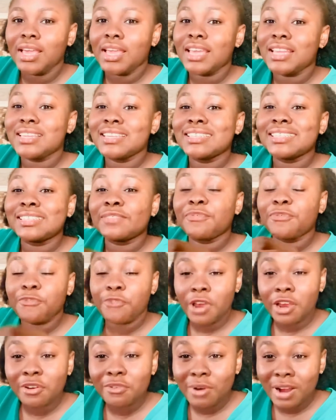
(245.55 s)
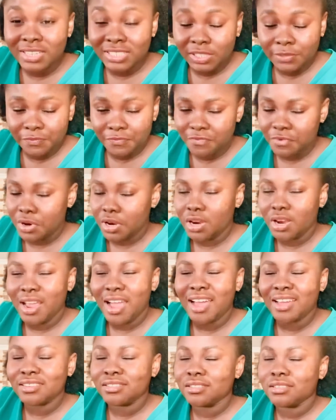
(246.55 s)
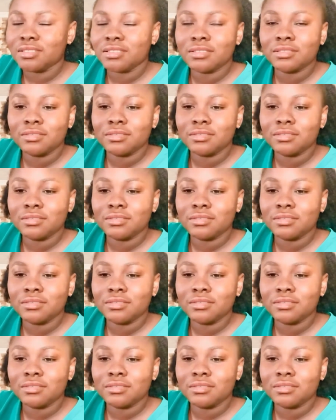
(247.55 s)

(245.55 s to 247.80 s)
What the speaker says: It is fragrance free, and